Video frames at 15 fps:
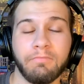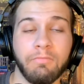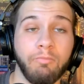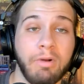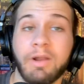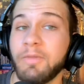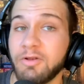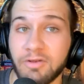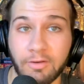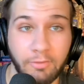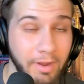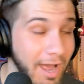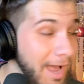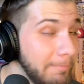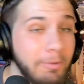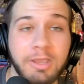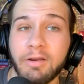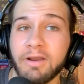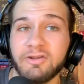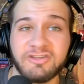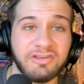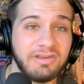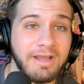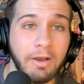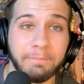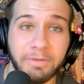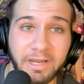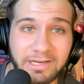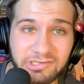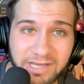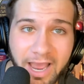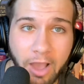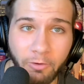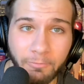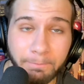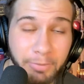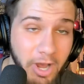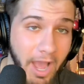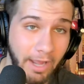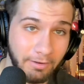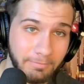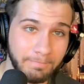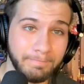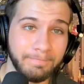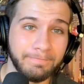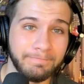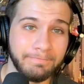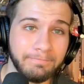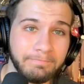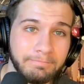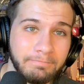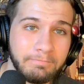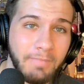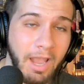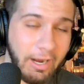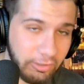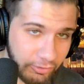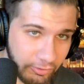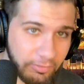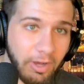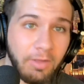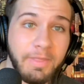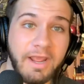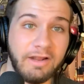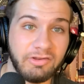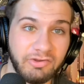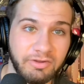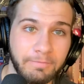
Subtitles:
One of the two. I'm curious to see how it plays out, but I do know this.